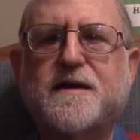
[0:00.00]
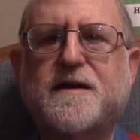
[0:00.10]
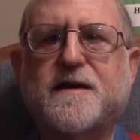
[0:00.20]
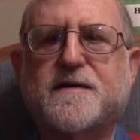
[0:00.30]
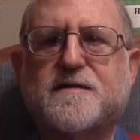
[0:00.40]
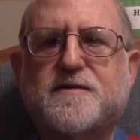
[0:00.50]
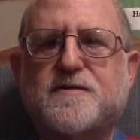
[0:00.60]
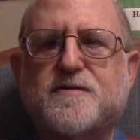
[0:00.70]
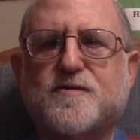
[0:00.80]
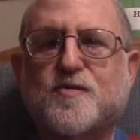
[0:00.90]
as
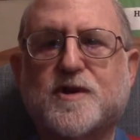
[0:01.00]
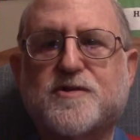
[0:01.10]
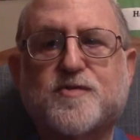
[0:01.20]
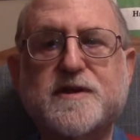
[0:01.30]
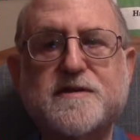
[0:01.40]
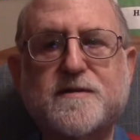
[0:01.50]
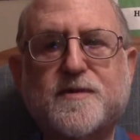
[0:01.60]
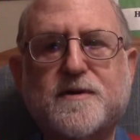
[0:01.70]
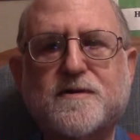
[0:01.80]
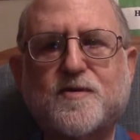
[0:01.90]
to what's
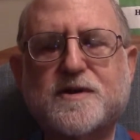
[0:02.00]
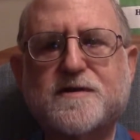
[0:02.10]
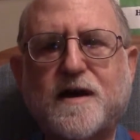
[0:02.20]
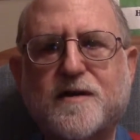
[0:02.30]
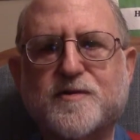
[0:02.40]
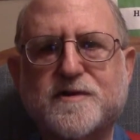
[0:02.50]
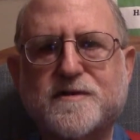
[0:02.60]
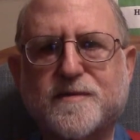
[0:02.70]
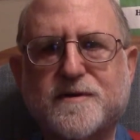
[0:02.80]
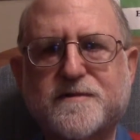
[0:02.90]
reasonable and what's not
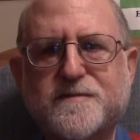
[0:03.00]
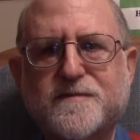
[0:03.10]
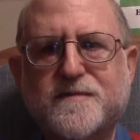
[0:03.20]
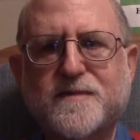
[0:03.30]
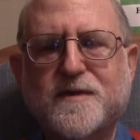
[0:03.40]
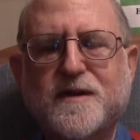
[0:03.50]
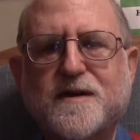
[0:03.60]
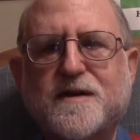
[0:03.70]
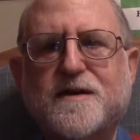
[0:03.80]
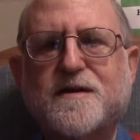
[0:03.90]
reasonable.
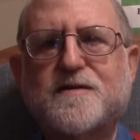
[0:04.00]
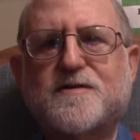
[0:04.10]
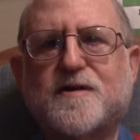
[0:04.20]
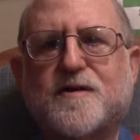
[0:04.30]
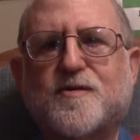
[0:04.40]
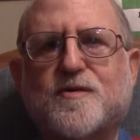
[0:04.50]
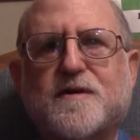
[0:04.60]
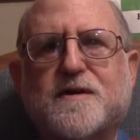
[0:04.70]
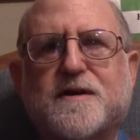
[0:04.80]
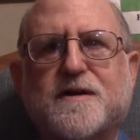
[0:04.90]
So
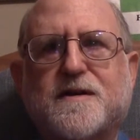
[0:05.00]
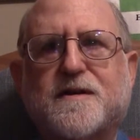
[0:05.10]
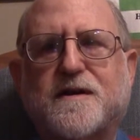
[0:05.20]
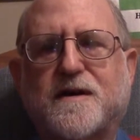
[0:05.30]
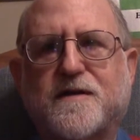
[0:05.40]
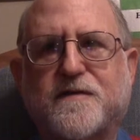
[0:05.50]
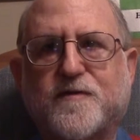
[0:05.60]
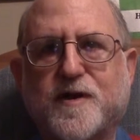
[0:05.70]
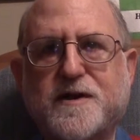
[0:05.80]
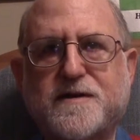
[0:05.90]
the
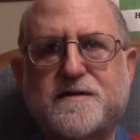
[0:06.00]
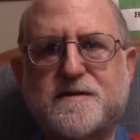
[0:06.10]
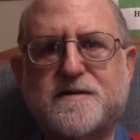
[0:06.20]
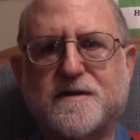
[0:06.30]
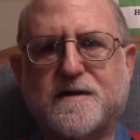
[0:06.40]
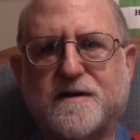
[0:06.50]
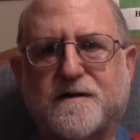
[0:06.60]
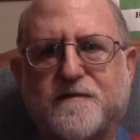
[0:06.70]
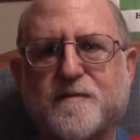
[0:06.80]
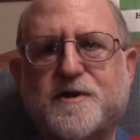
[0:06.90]
phrase
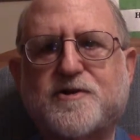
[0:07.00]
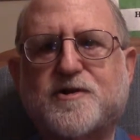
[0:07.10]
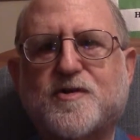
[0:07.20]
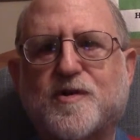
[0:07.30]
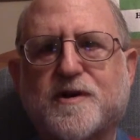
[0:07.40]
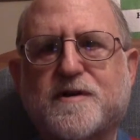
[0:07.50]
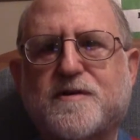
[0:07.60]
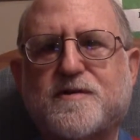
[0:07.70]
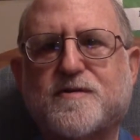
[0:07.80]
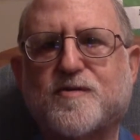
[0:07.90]
from each
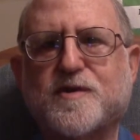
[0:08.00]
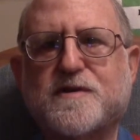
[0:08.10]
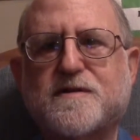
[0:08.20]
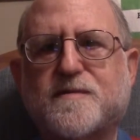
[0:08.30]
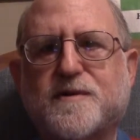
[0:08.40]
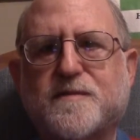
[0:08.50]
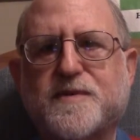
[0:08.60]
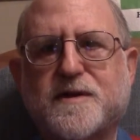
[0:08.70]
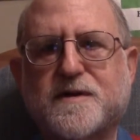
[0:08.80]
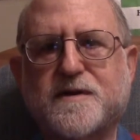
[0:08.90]
according to reasonable
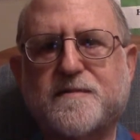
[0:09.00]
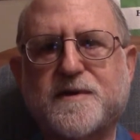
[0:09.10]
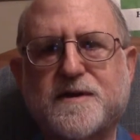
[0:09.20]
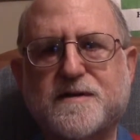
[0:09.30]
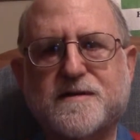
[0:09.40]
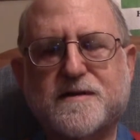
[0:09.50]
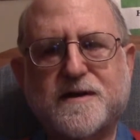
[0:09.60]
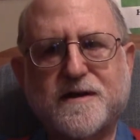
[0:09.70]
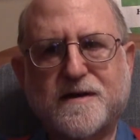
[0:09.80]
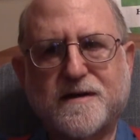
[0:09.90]
ability
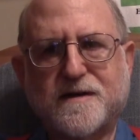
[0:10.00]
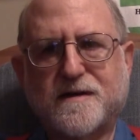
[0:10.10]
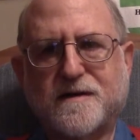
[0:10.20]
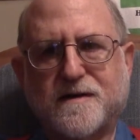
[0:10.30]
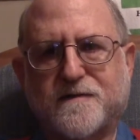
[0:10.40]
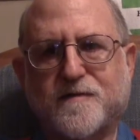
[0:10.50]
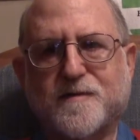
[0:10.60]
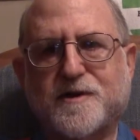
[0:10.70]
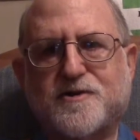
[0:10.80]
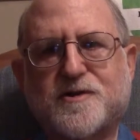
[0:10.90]
means
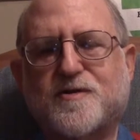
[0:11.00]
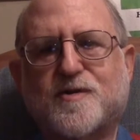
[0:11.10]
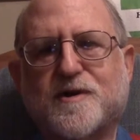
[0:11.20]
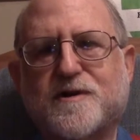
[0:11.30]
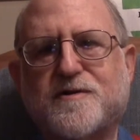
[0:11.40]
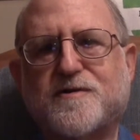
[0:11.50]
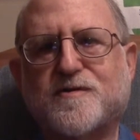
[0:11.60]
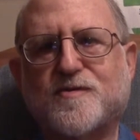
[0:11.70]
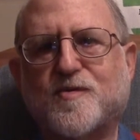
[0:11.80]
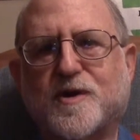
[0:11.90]
from each according
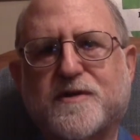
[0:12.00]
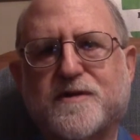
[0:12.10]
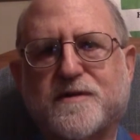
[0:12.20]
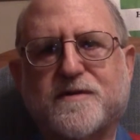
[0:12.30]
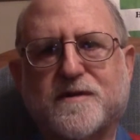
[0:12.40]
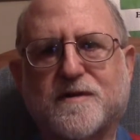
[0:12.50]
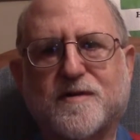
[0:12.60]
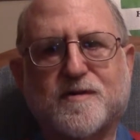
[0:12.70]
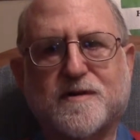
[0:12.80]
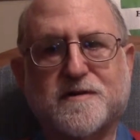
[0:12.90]
to what the
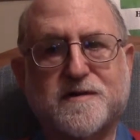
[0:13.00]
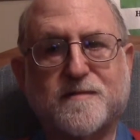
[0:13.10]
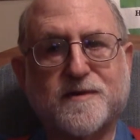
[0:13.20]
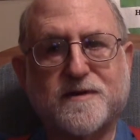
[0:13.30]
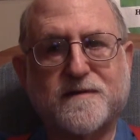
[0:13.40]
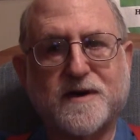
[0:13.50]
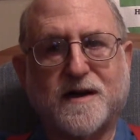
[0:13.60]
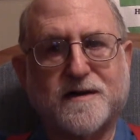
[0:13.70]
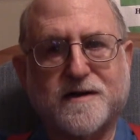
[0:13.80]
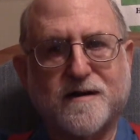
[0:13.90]
local assembly of
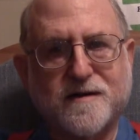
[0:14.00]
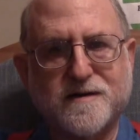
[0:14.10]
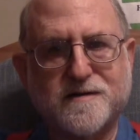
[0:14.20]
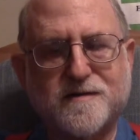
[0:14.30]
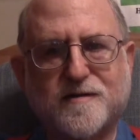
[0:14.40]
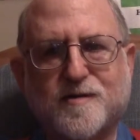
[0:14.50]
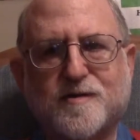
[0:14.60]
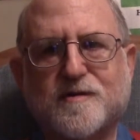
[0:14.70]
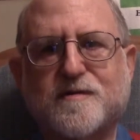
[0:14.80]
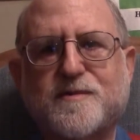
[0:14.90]
egalitarians in a
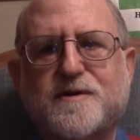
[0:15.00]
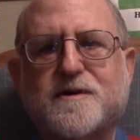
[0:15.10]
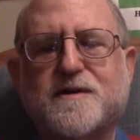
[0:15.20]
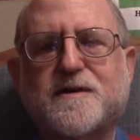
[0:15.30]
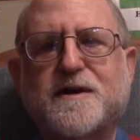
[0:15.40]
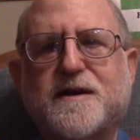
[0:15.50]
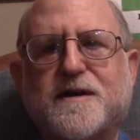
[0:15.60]
local community